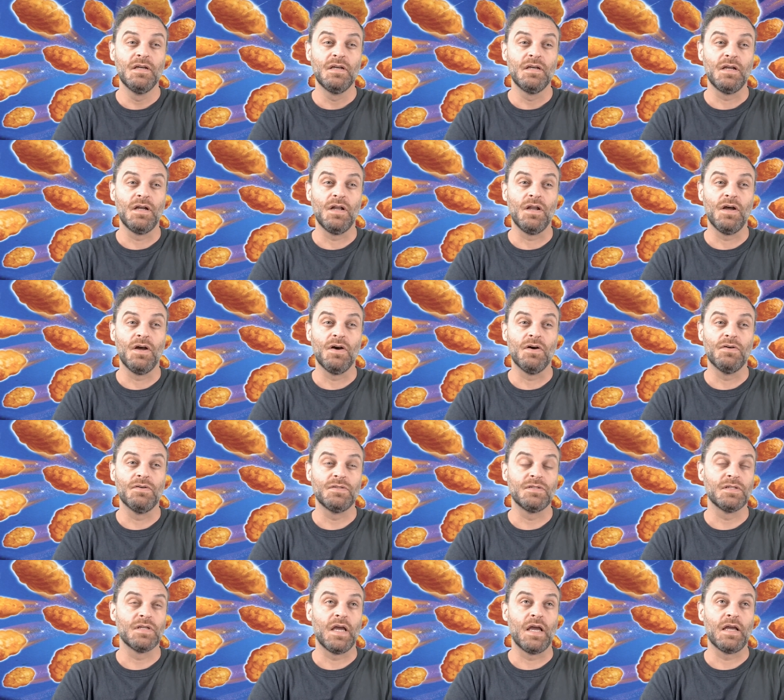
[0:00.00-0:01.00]
You know,
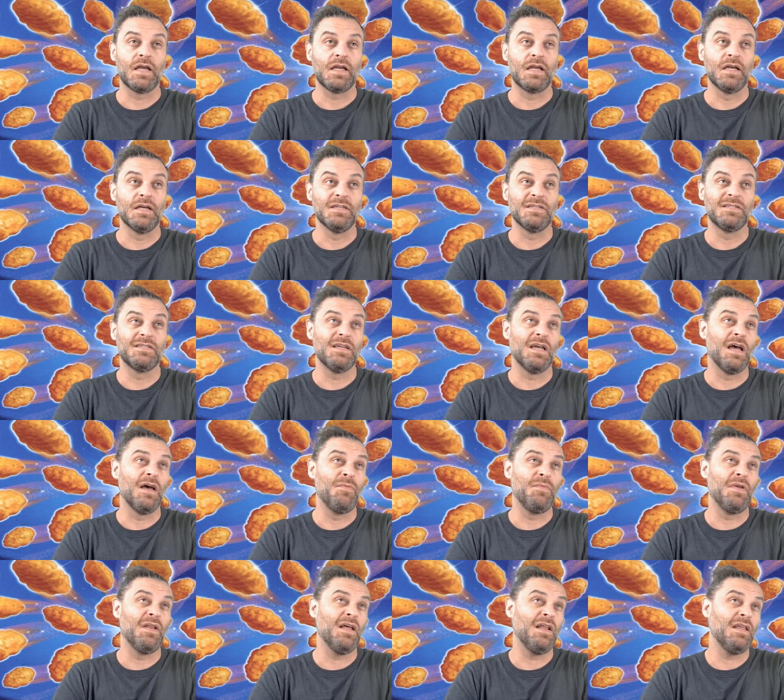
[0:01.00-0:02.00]
it's like because I
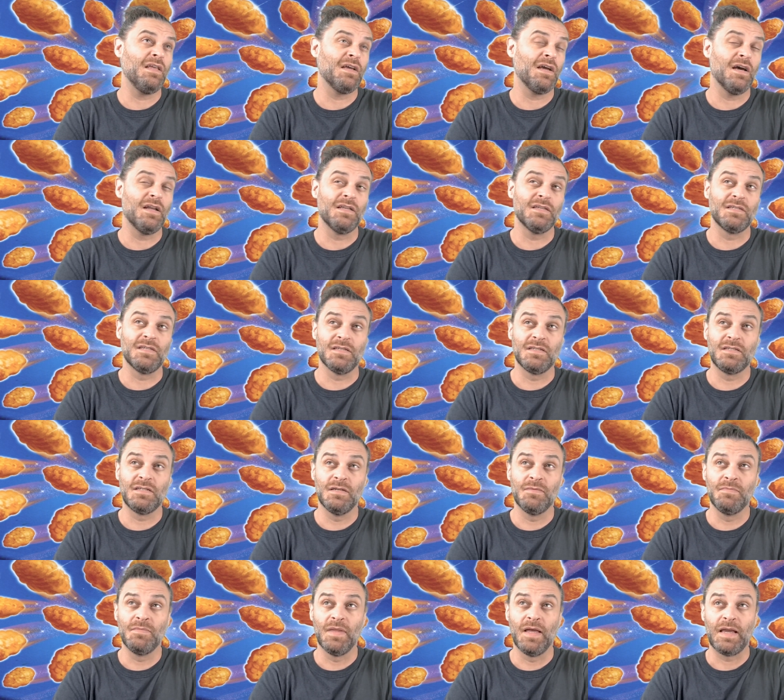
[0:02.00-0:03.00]
mean, any kind of
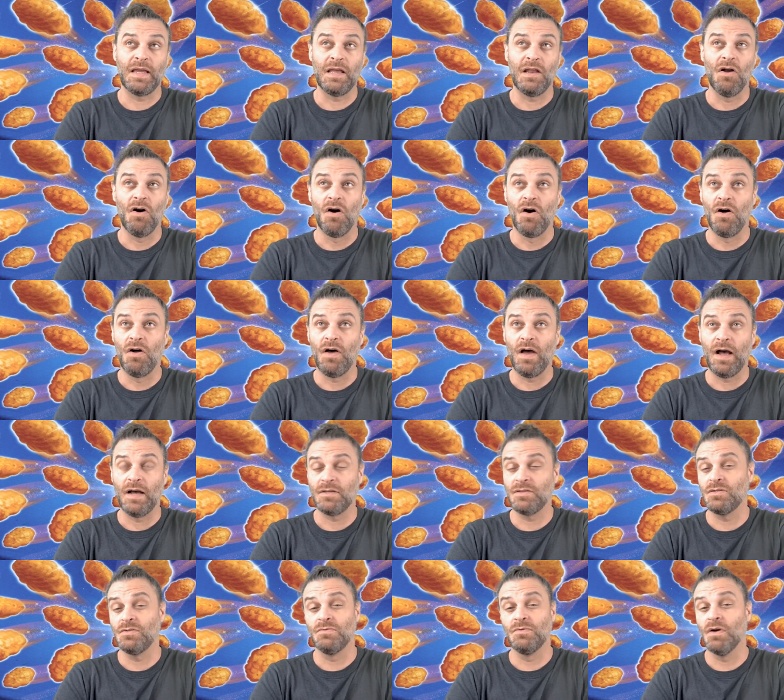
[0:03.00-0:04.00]
system, like it all
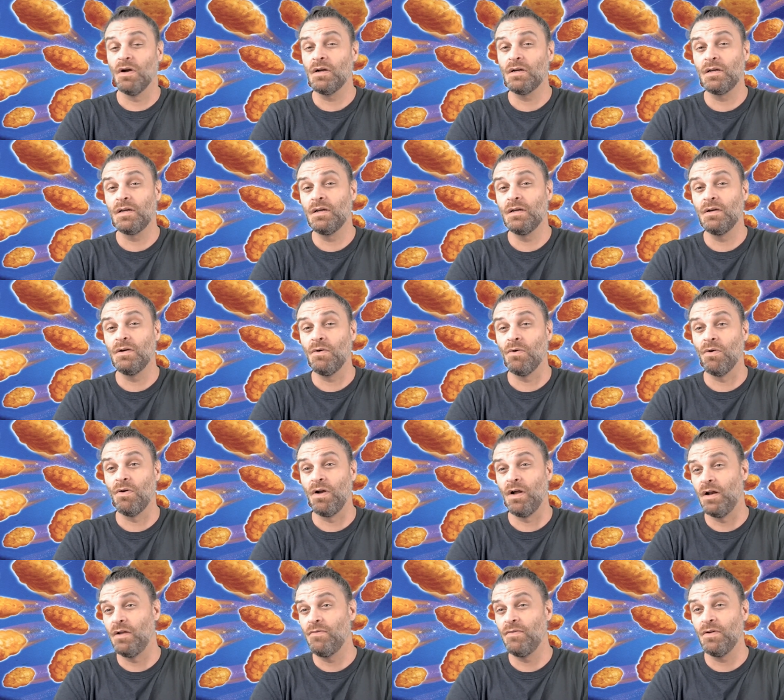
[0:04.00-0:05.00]
has to work or
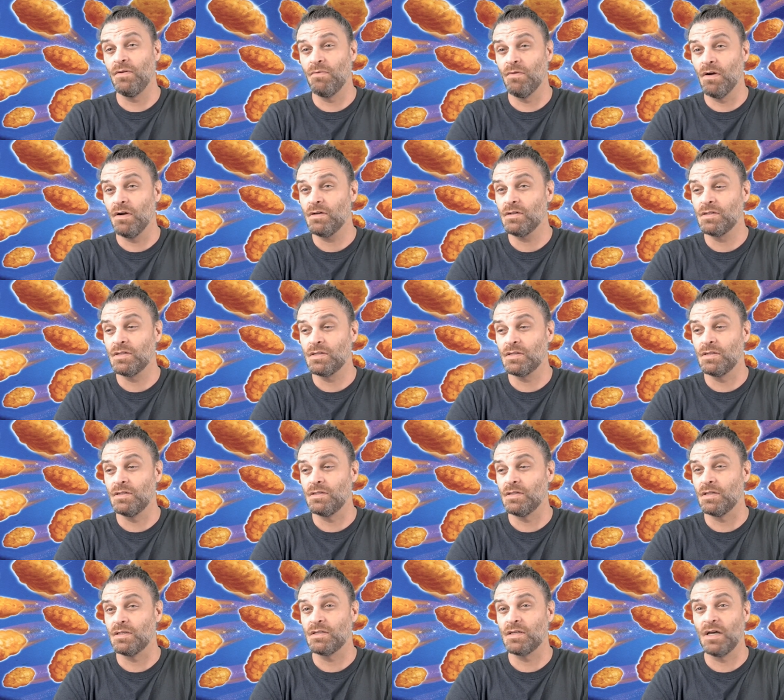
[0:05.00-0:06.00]
none of it works, because
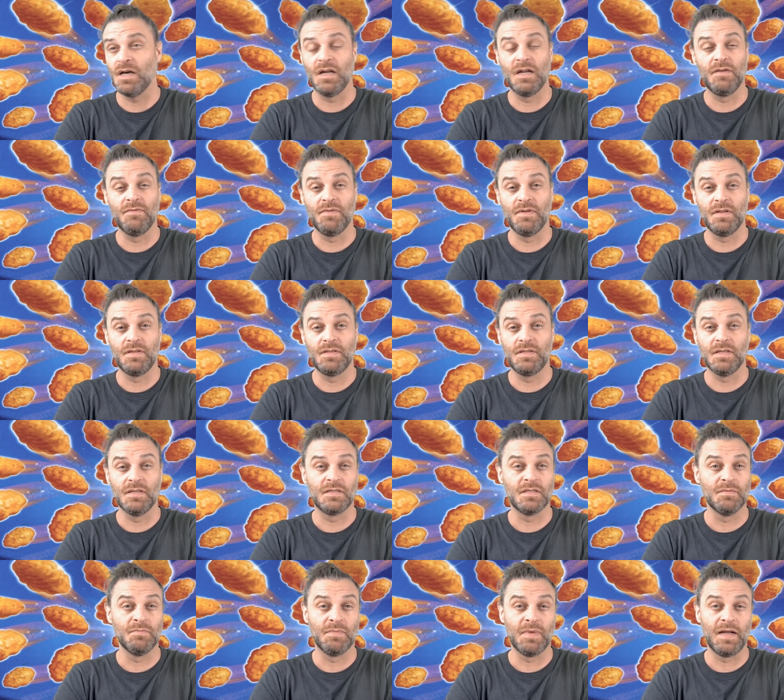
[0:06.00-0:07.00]
that's kind of a
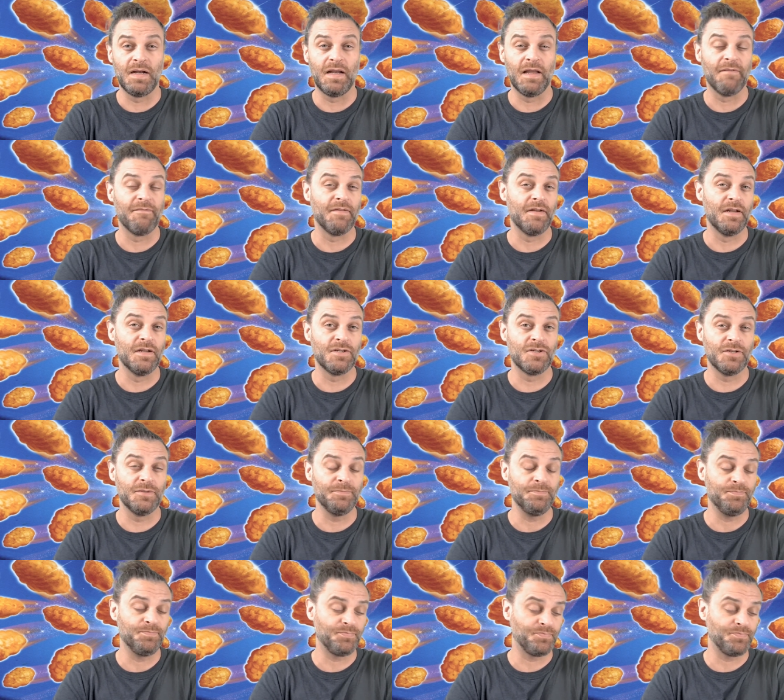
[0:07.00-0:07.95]
system by definition.